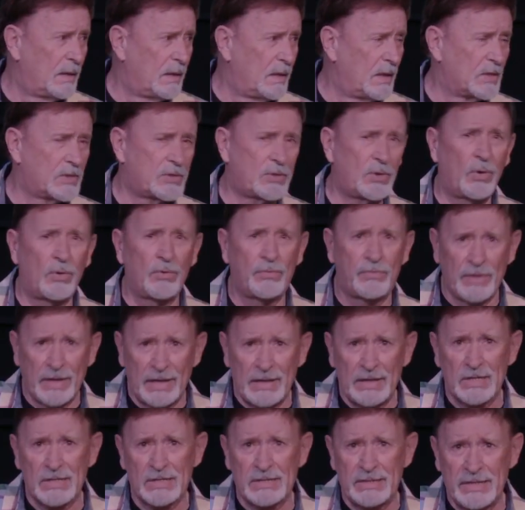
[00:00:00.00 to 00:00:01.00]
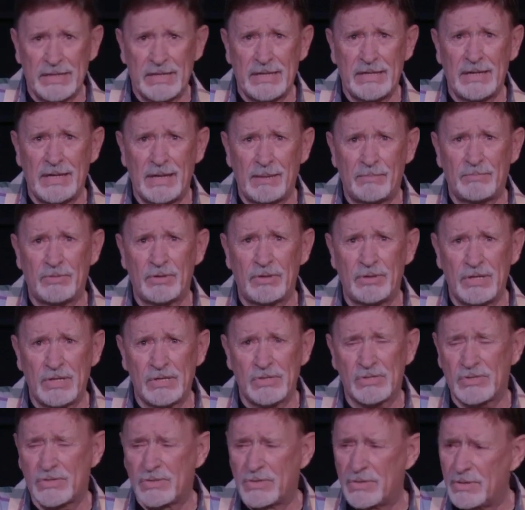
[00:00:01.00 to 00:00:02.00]
This whole thing is leading up to
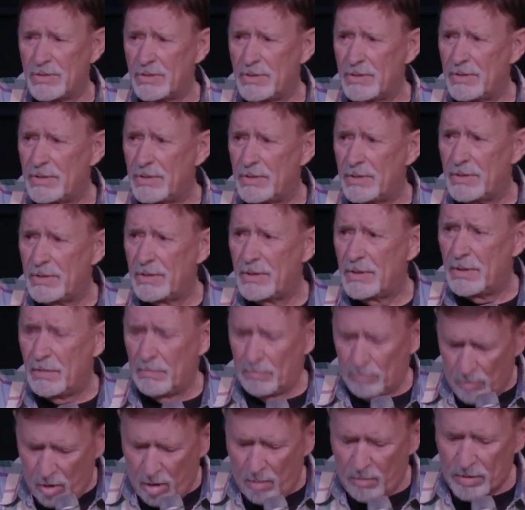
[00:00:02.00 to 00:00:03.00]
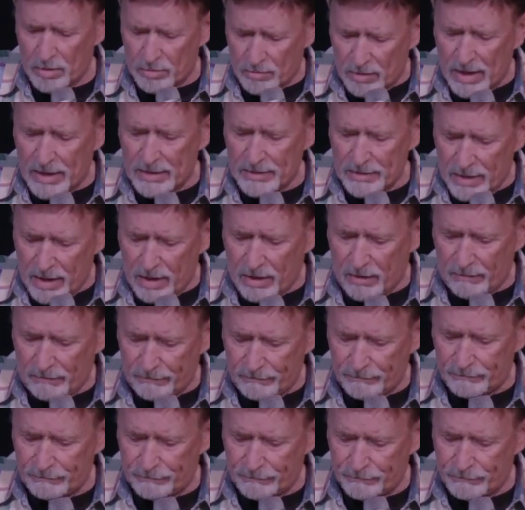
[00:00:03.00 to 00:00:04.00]
this moment right now.
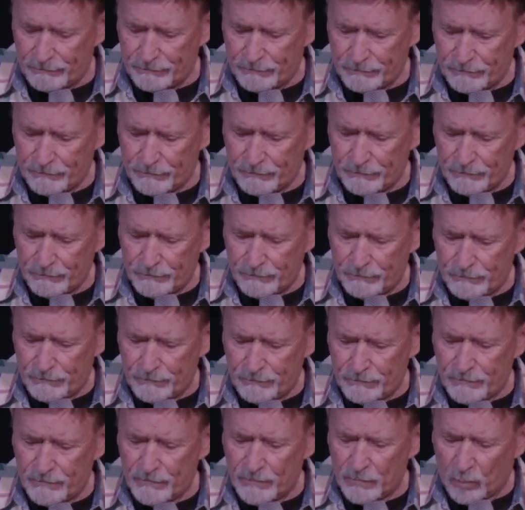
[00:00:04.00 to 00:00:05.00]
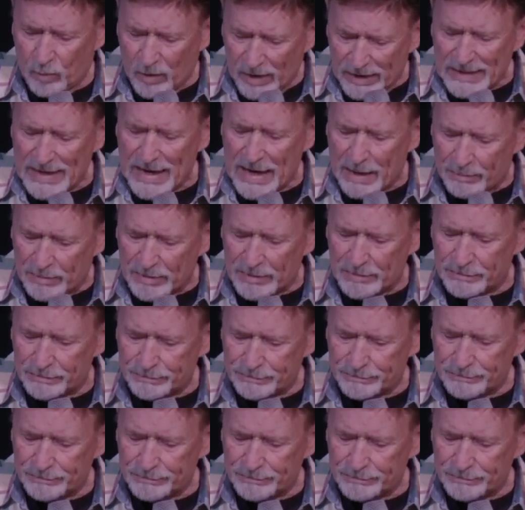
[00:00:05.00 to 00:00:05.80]
What happened?